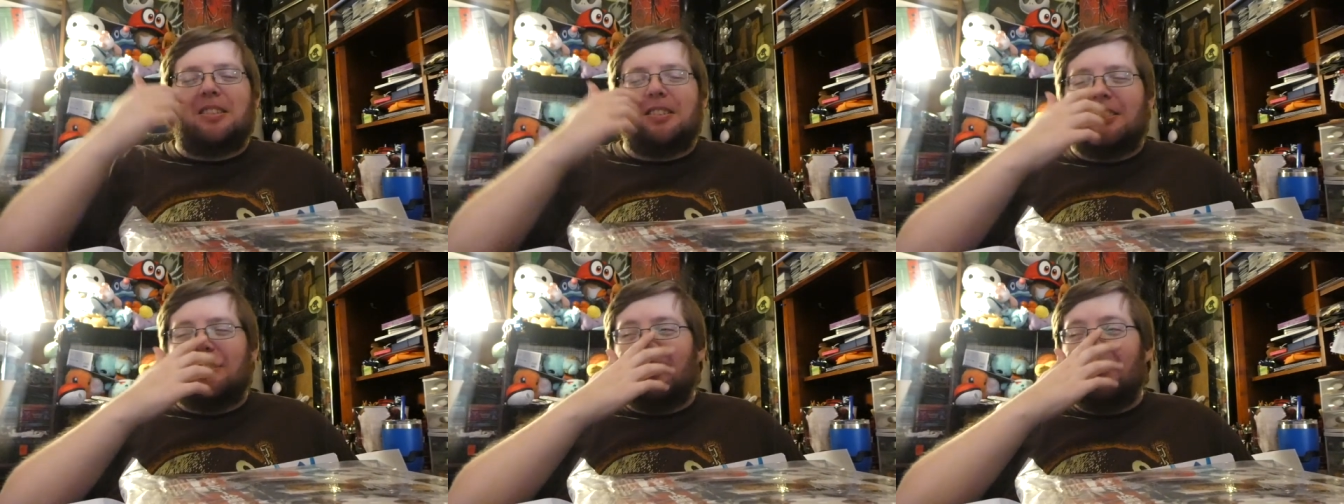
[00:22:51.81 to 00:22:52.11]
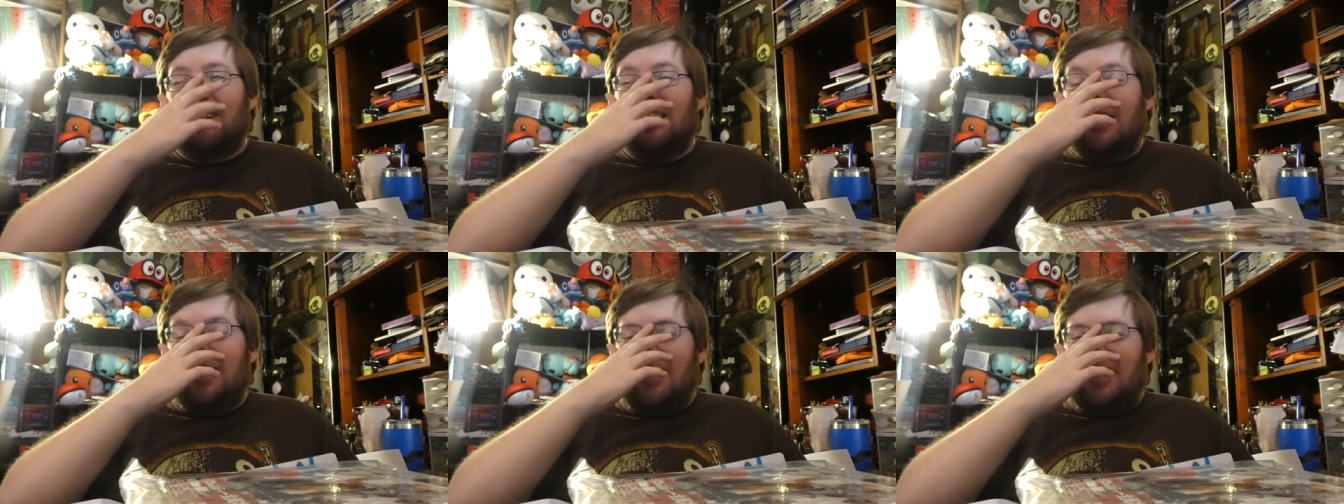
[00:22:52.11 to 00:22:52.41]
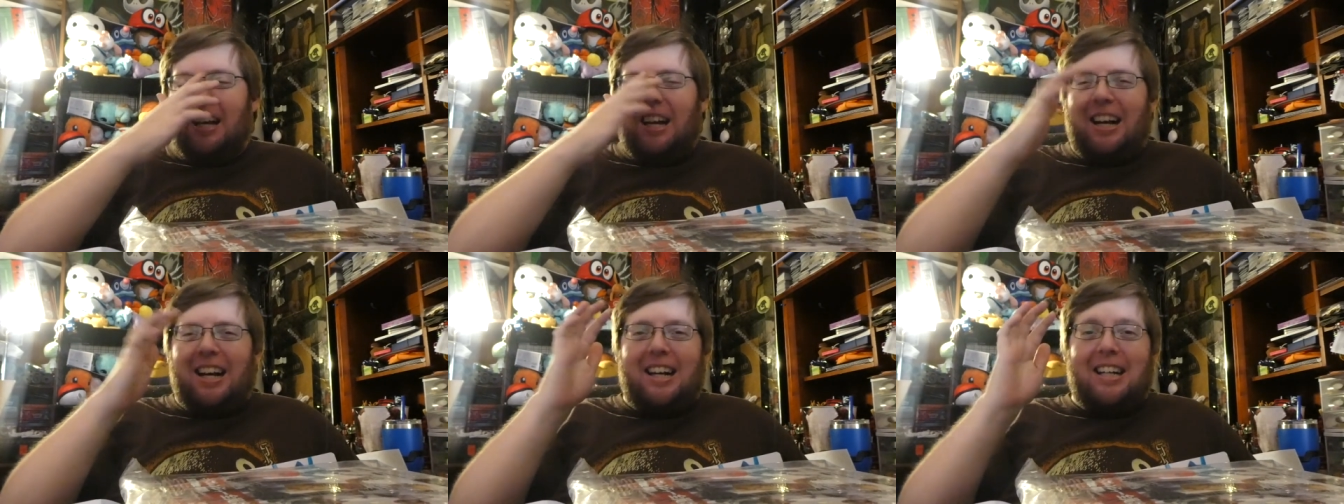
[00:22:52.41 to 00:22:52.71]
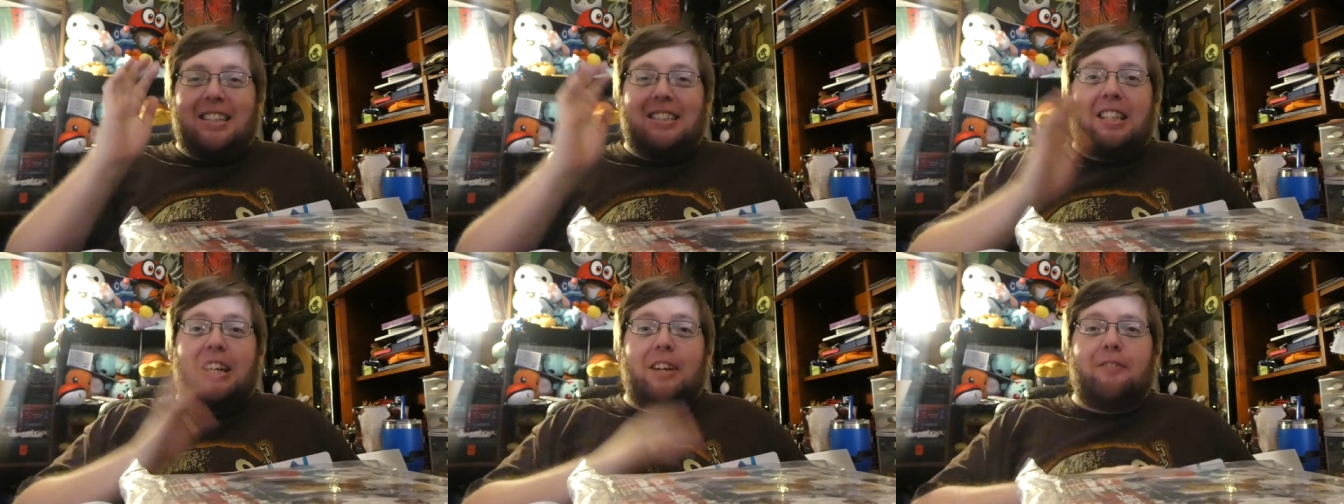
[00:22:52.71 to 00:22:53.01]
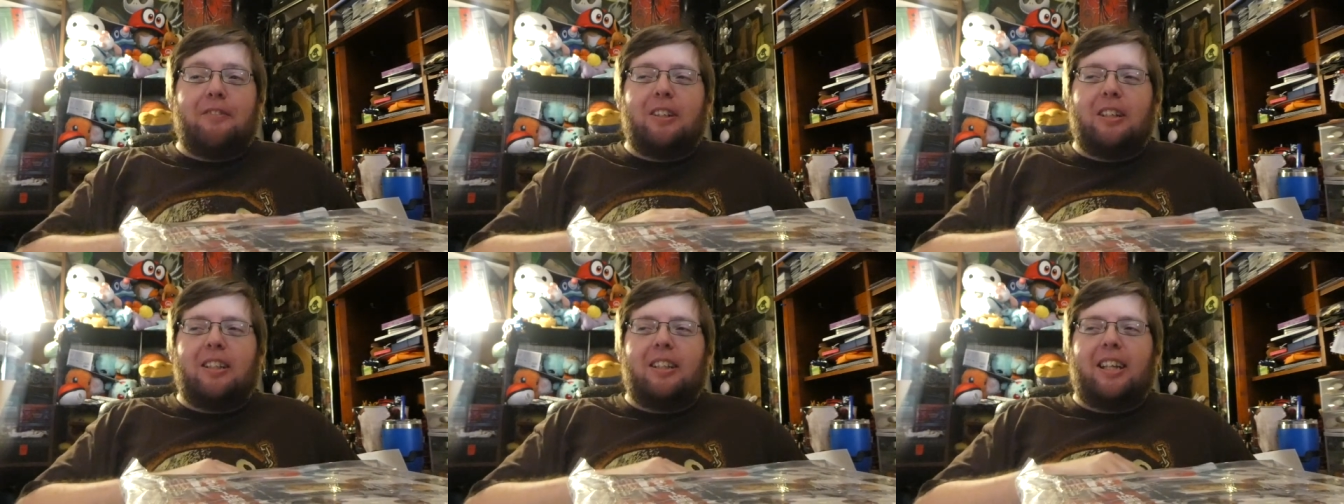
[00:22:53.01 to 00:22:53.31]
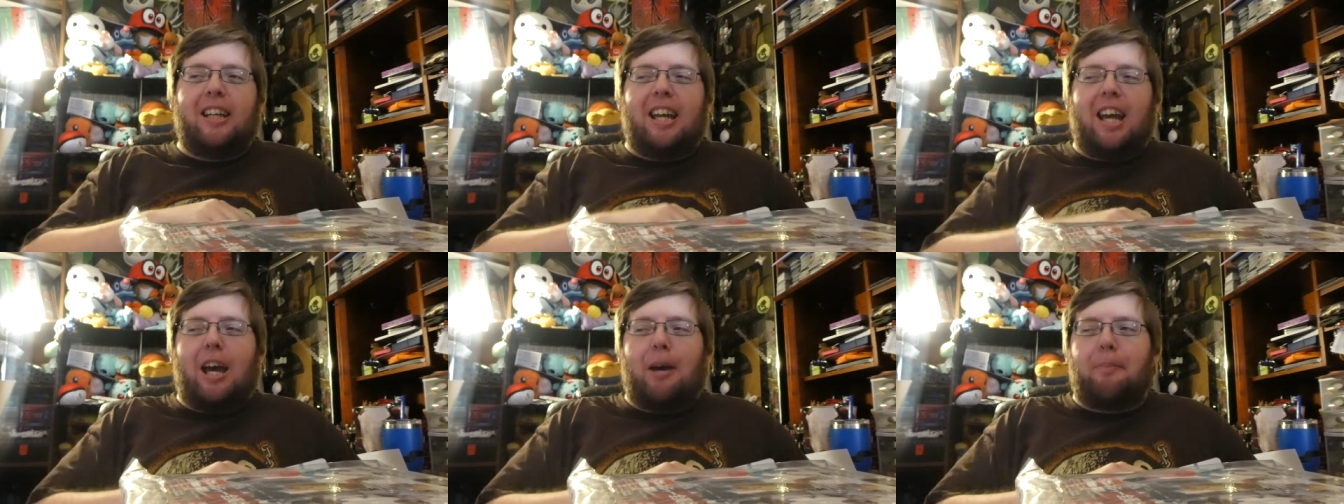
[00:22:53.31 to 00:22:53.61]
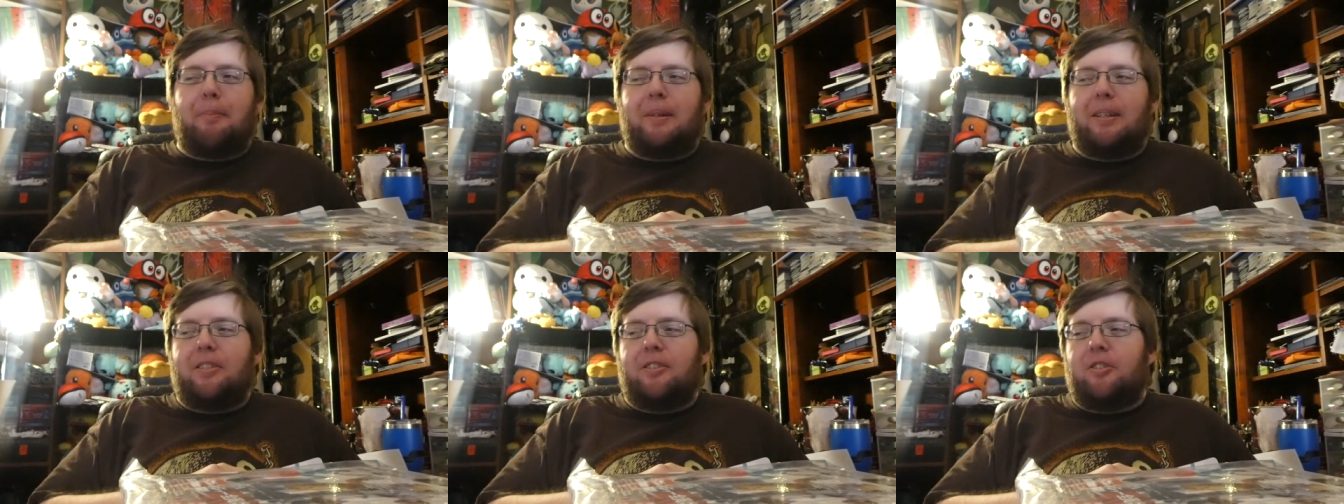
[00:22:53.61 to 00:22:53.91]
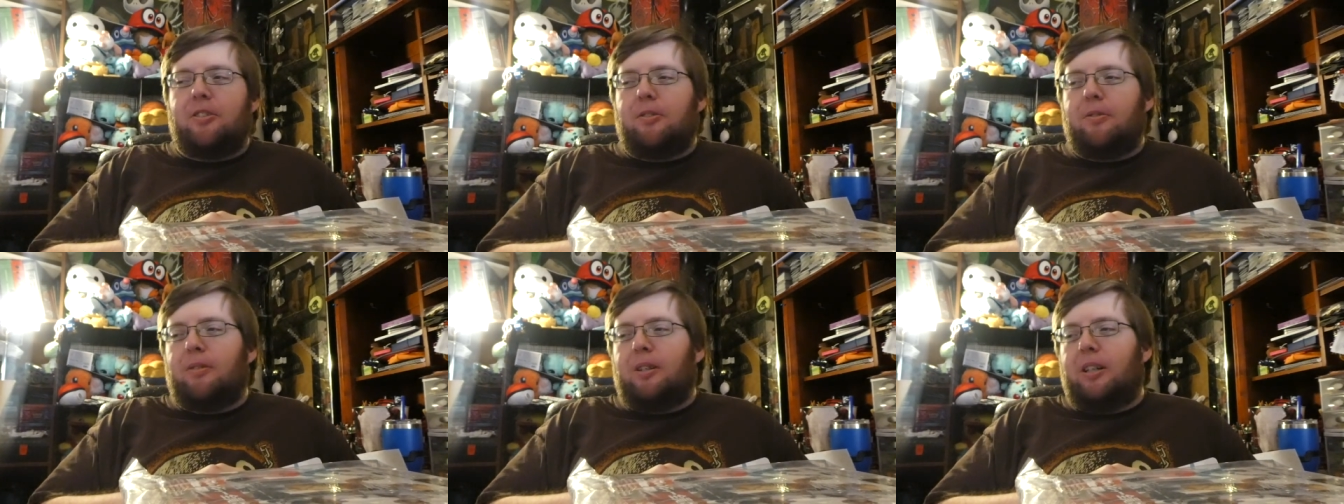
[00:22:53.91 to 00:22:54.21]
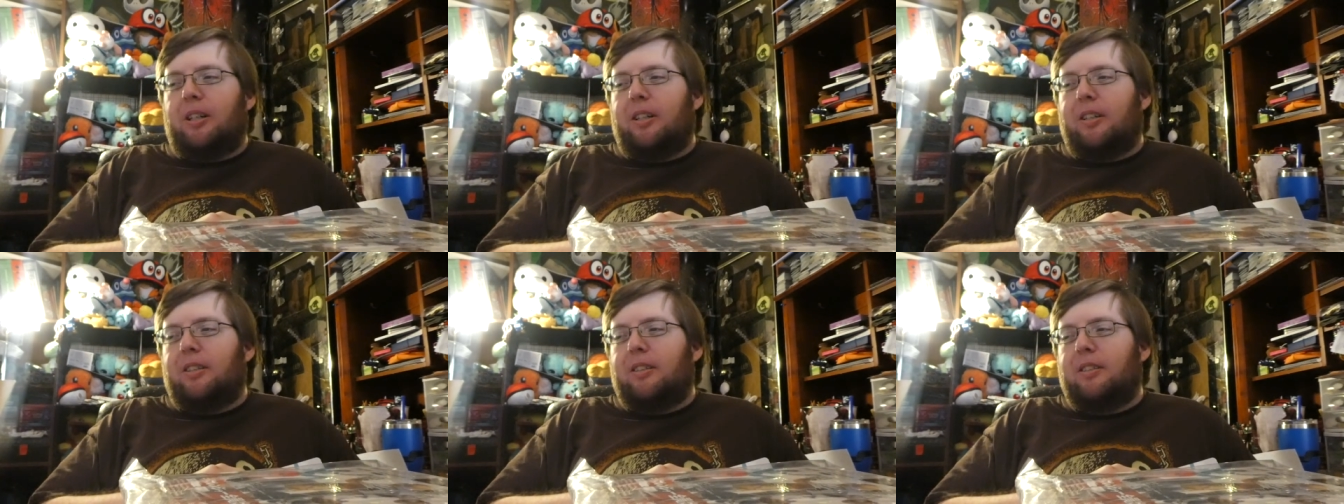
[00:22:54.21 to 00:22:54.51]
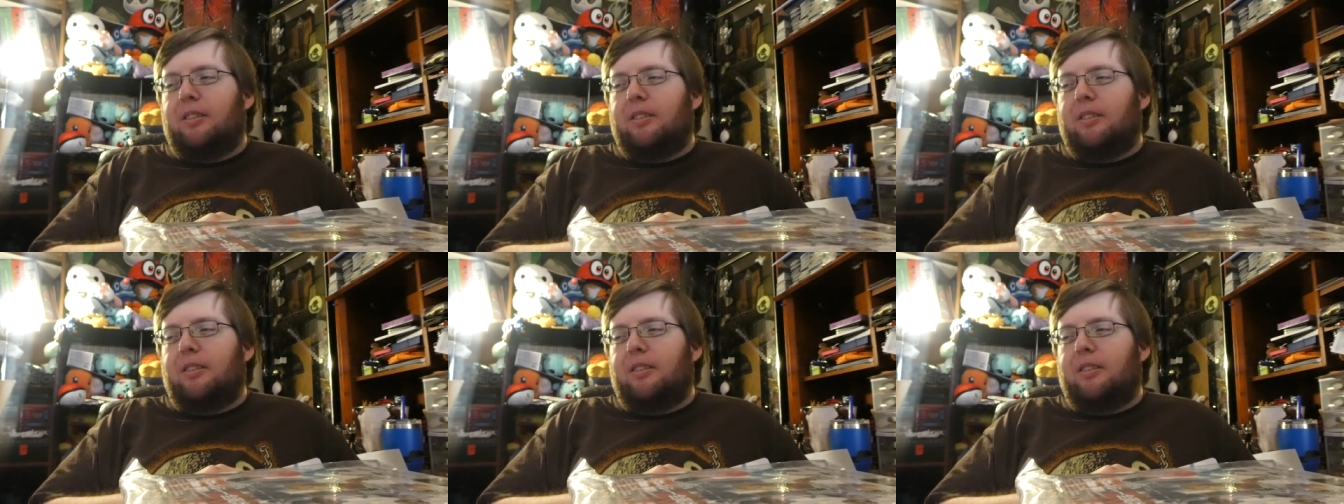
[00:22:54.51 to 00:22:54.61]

So uh, definitely happy to uh,